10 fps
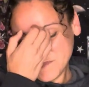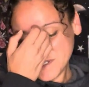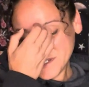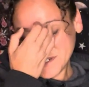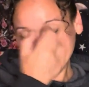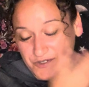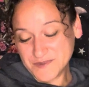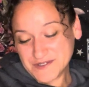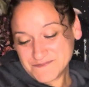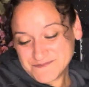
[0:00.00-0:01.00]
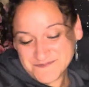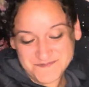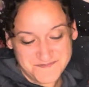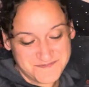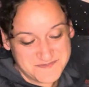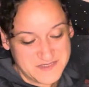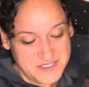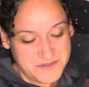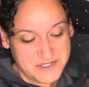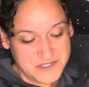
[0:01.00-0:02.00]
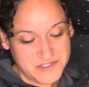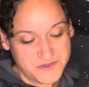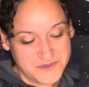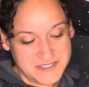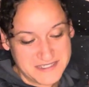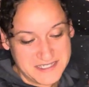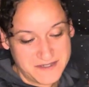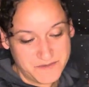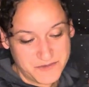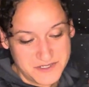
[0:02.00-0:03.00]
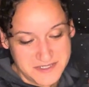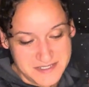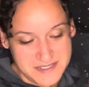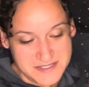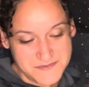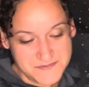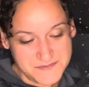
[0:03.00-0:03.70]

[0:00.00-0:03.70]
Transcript: you're human. You are human. The Empress,